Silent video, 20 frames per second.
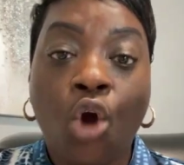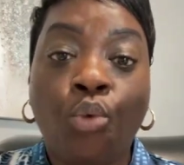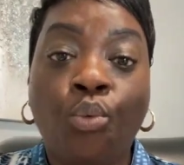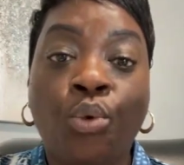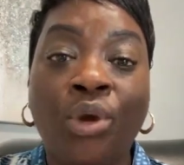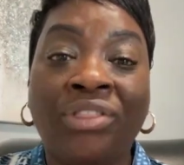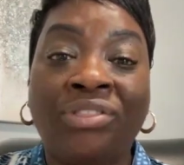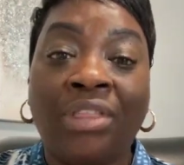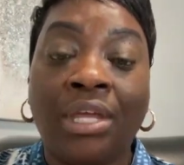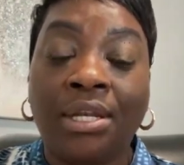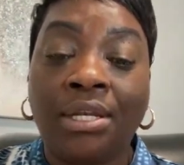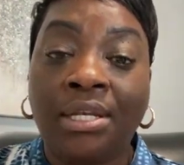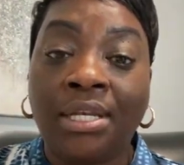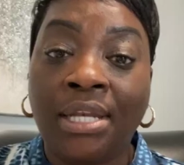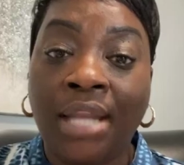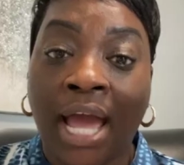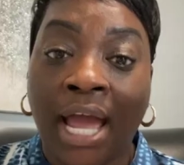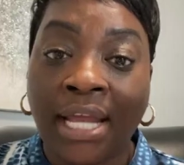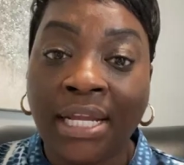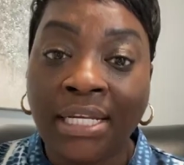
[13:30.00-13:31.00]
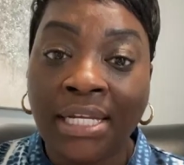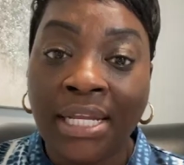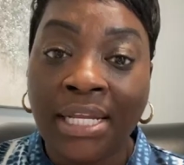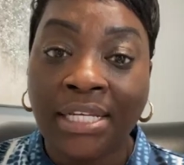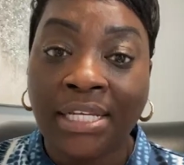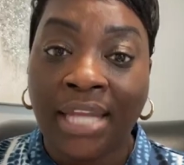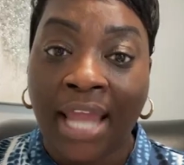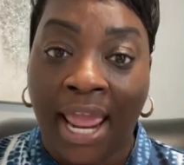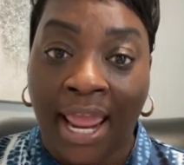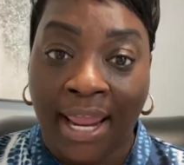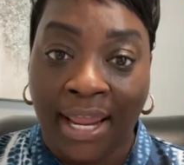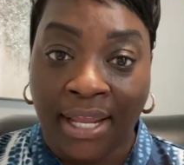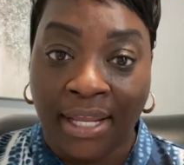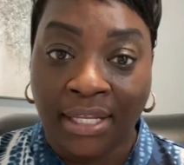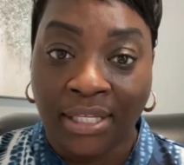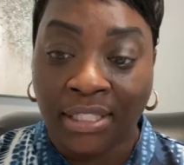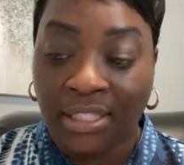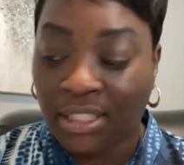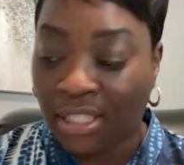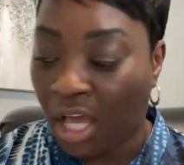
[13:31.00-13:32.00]
Within 90
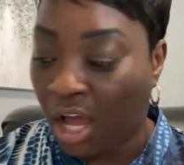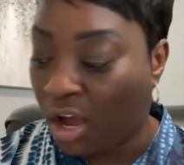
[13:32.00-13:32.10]
days